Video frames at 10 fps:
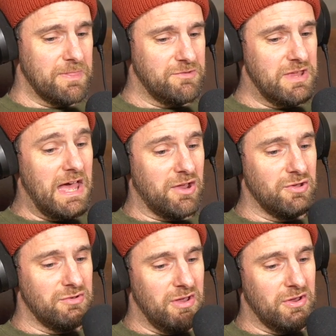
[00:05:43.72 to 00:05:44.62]
So yeah, a
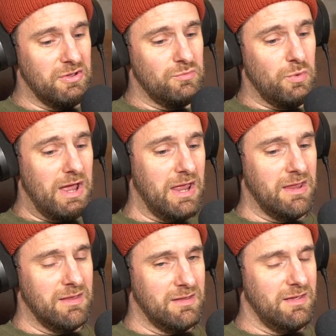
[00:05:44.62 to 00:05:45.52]
good
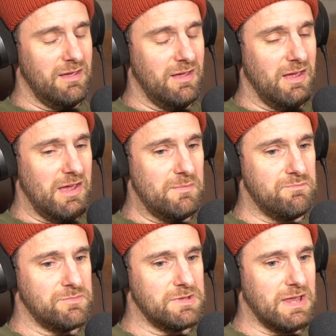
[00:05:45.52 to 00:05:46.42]
way
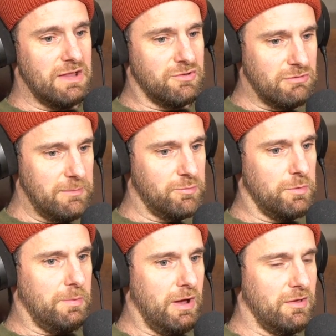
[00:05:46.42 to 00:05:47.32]
to get to grips with
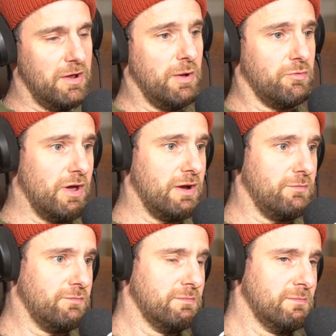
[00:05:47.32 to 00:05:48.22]
the bike. And I was kind
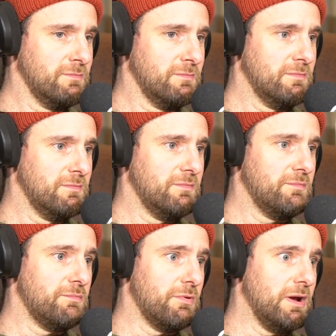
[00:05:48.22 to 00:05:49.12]
of
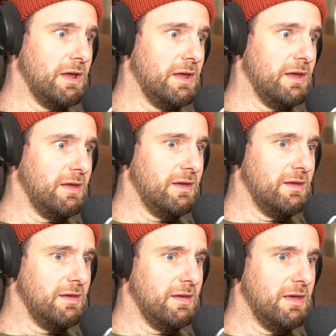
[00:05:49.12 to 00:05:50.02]
pretty